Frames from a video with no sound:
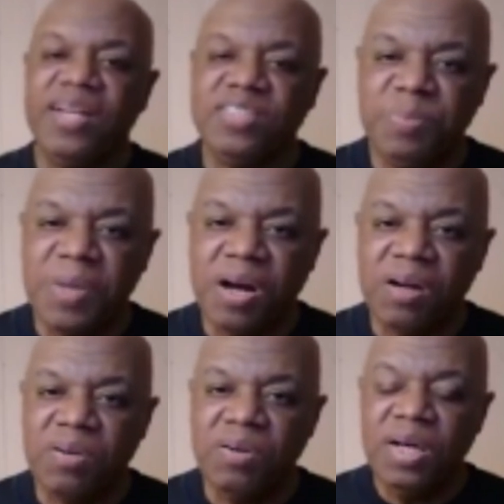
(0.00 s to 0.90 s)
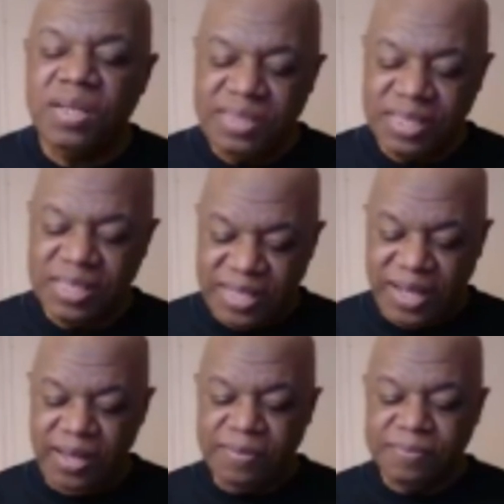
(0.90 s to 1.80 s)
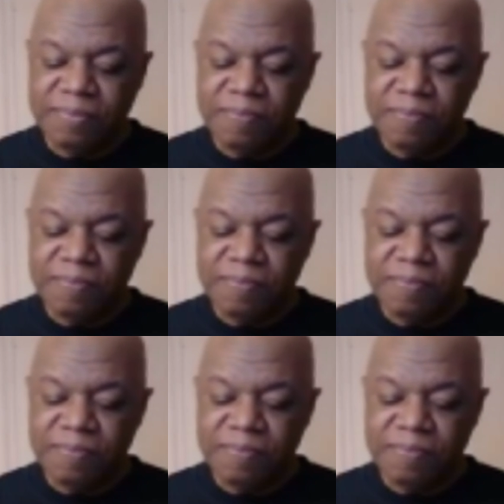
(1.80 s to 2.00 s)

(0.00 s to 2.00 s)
Not tomorrow, today.